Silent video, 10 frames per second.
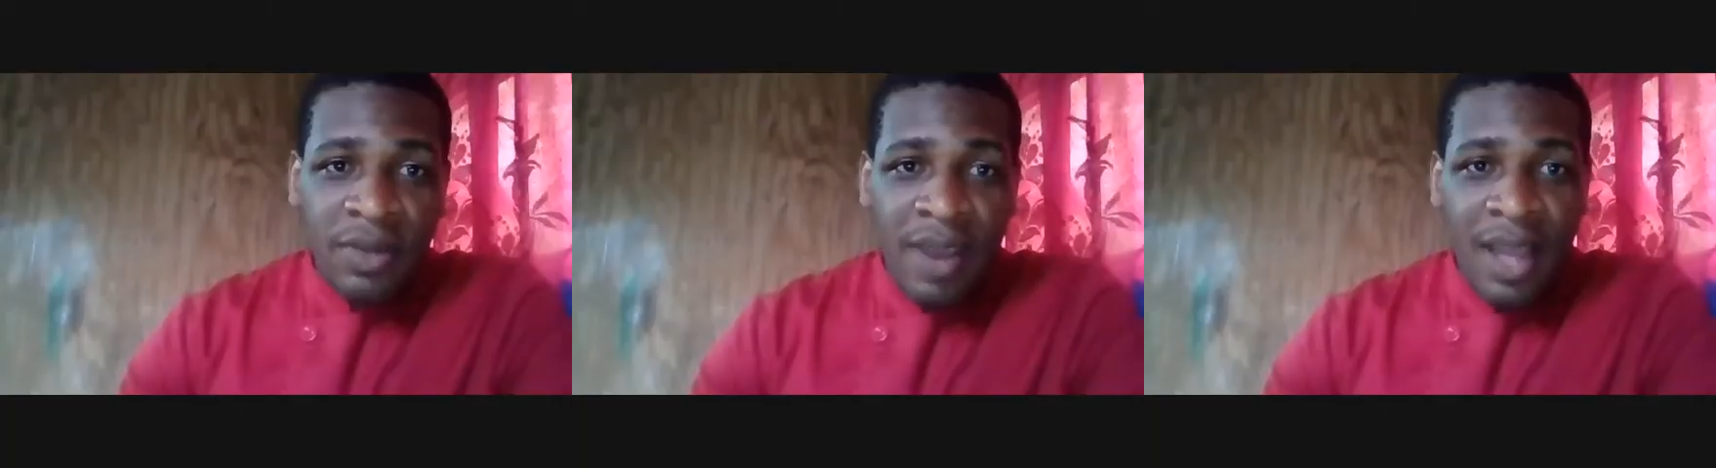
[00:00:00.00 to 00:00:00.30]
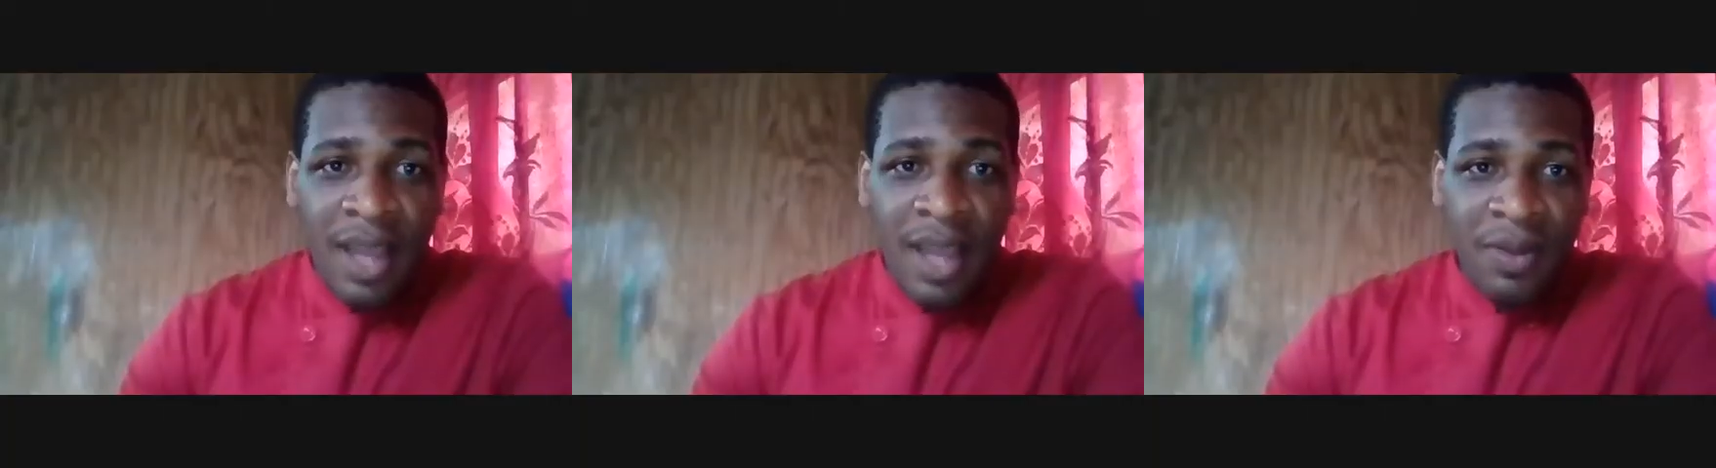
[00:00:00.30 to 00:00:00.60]
cry
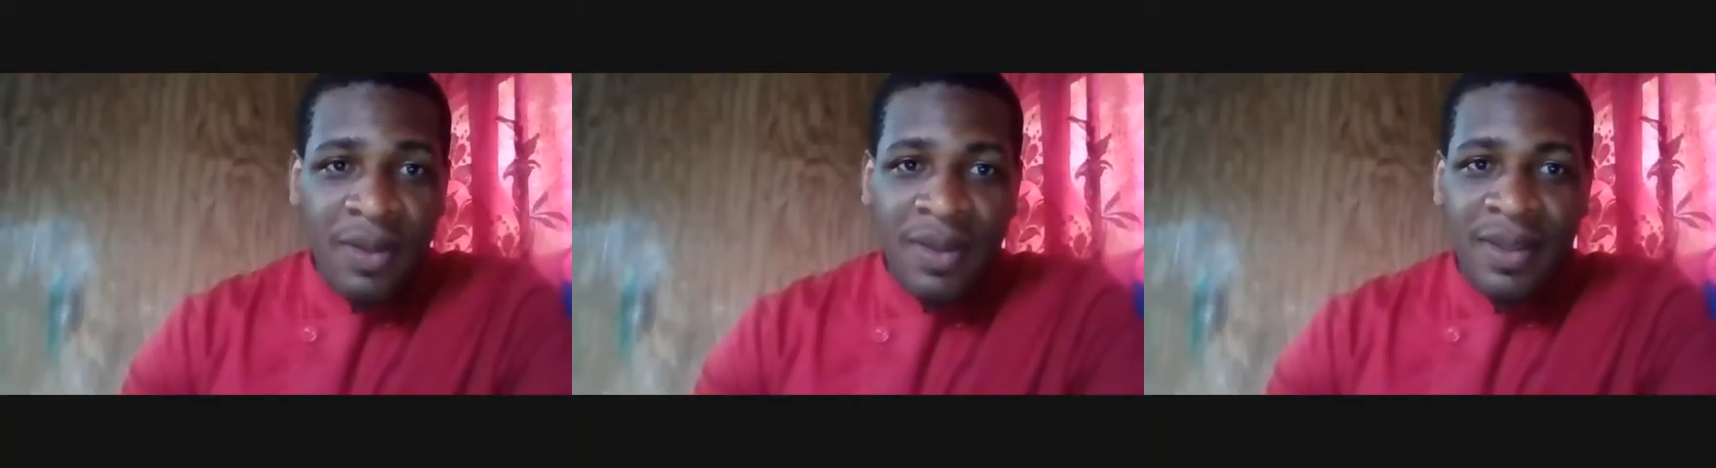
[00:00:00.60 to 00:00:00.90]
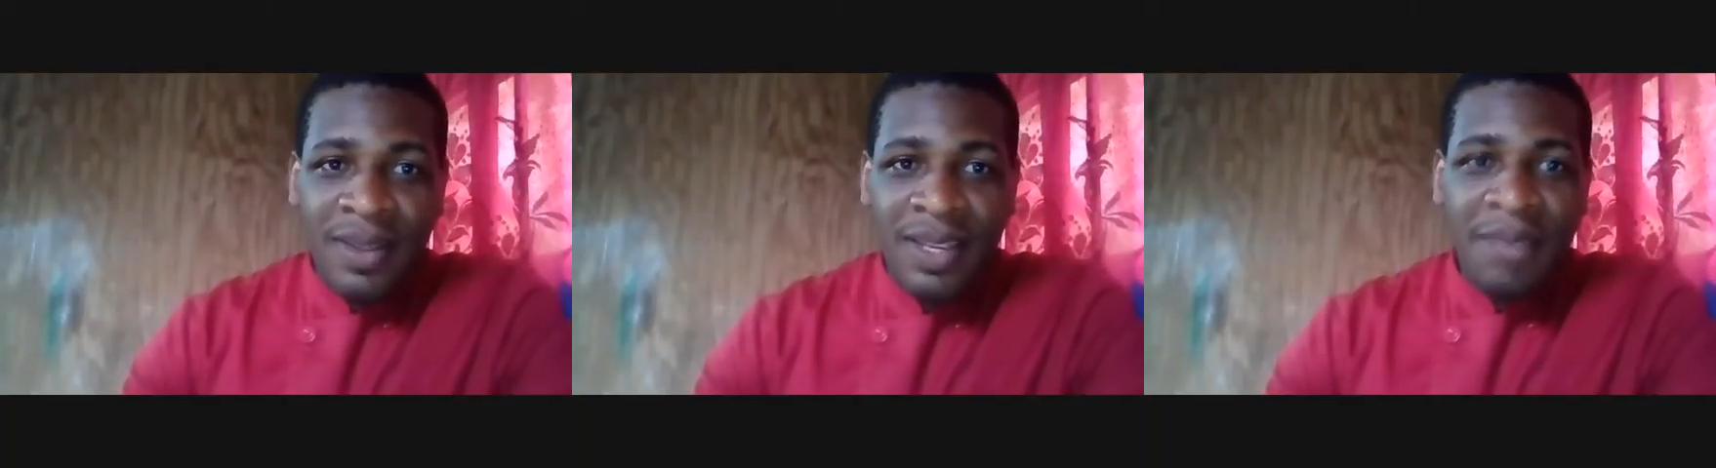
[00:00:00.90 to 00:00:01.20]
now?
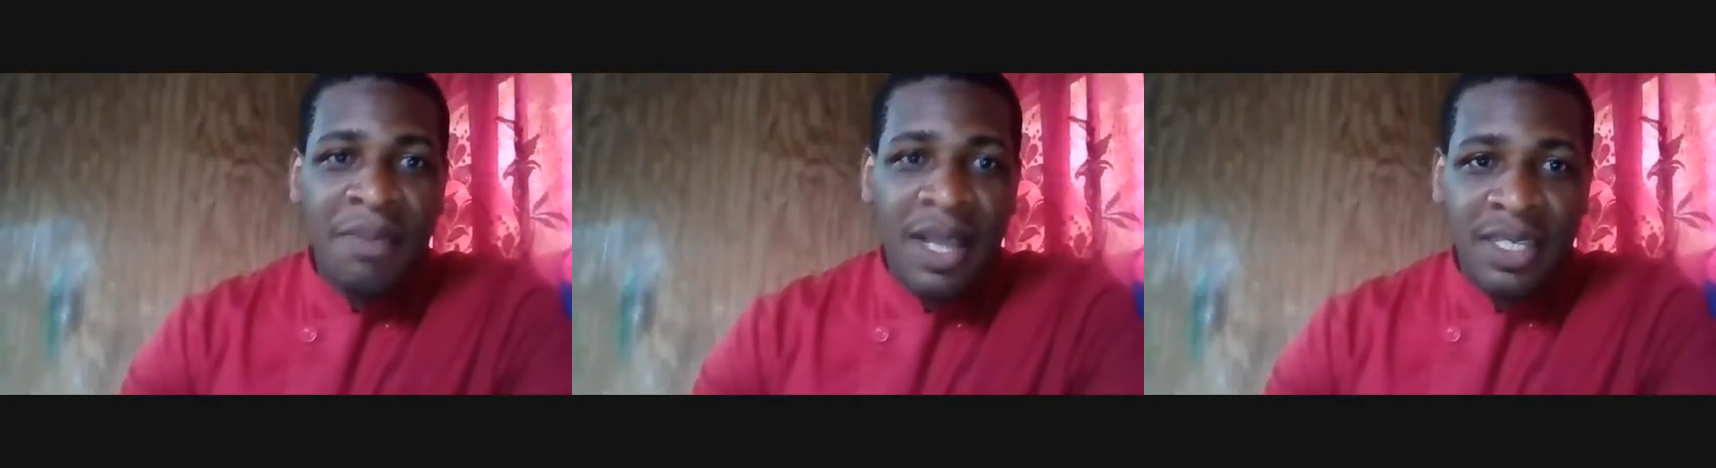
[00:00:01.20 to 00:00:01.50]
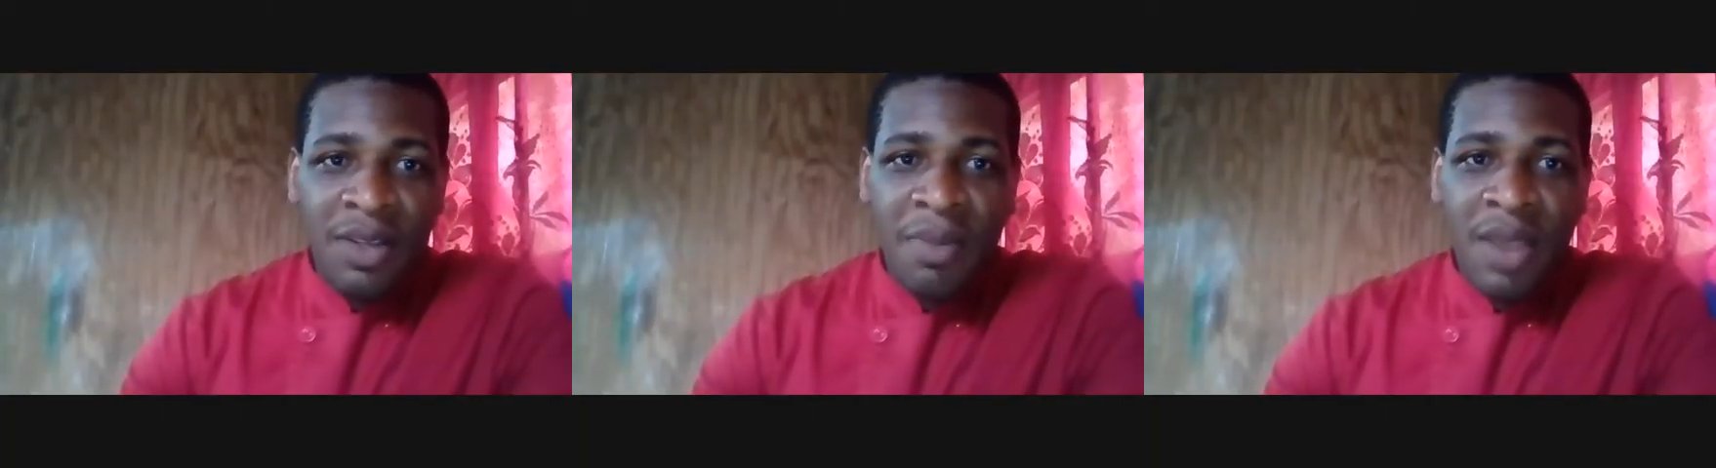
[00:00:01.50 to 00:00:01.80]

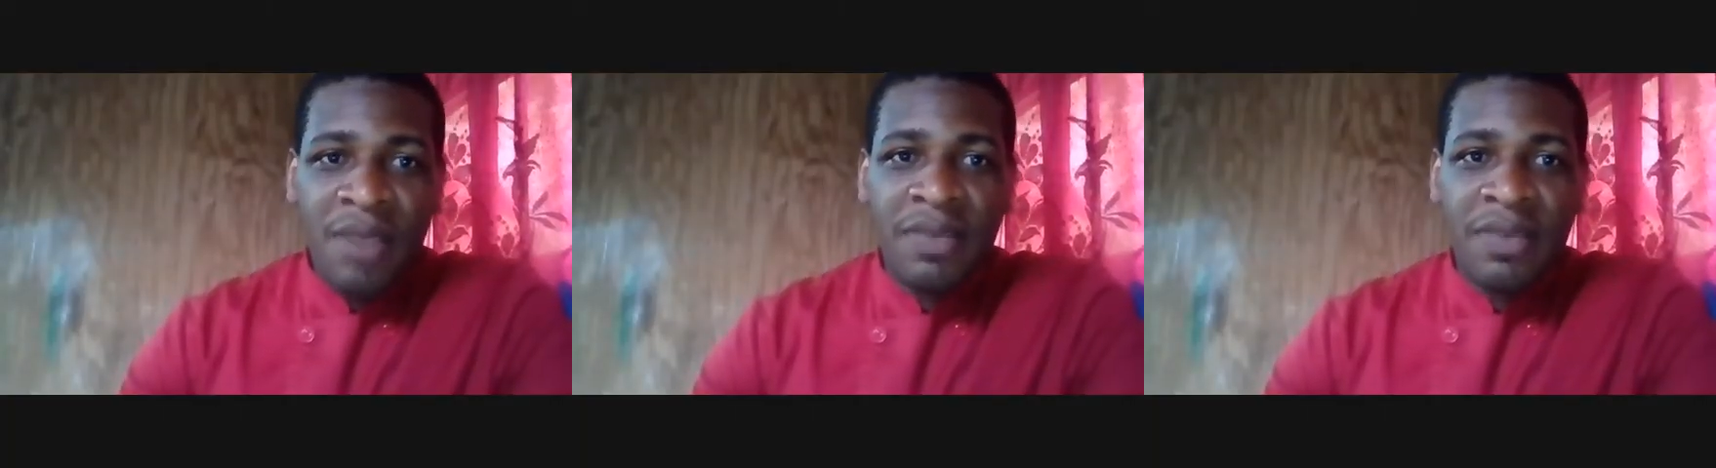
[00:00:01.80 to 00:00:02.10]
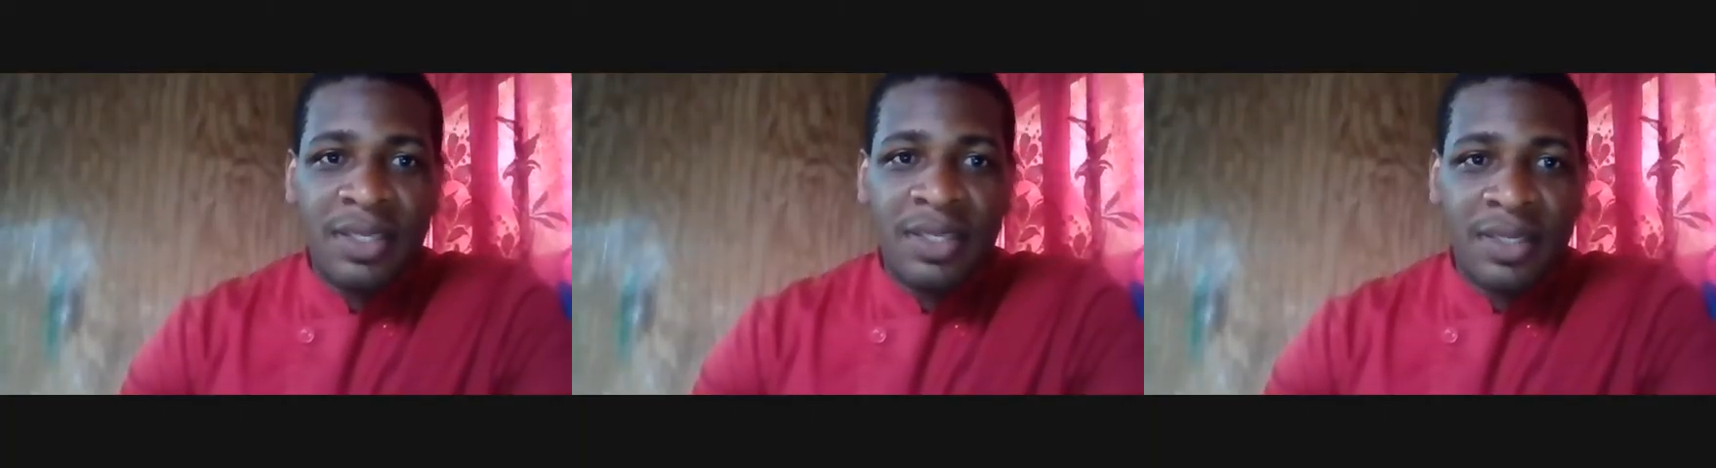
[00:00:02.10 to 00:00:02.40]
Imagine how my wife
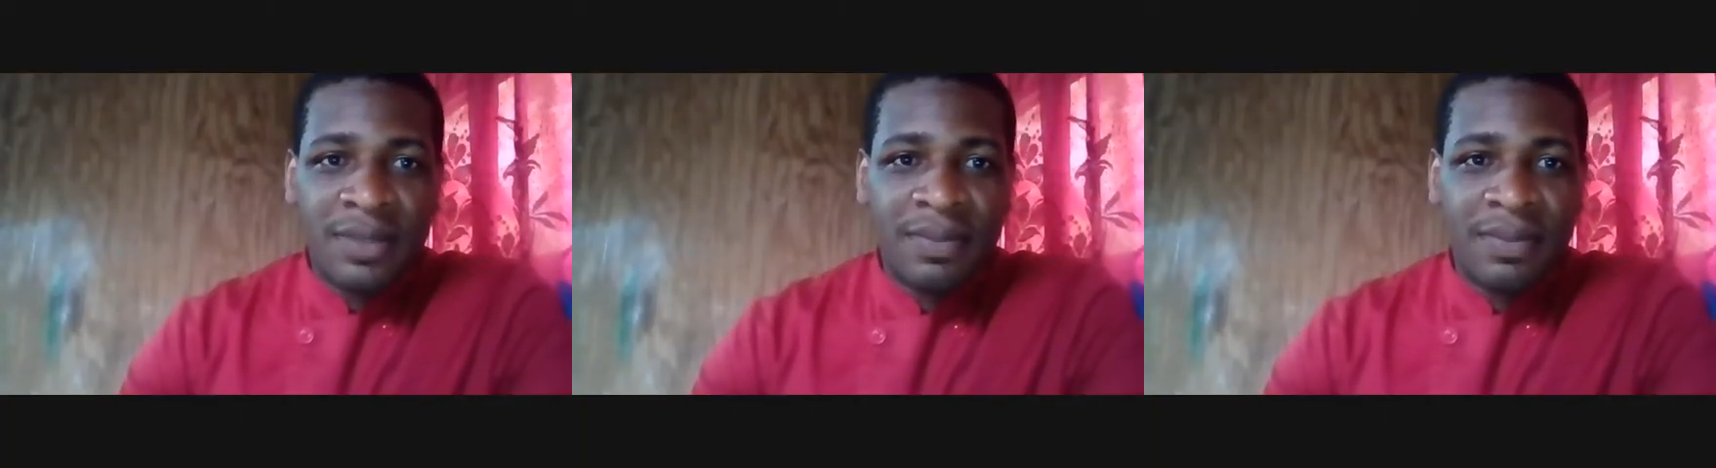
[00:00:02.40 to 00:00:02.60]
felt.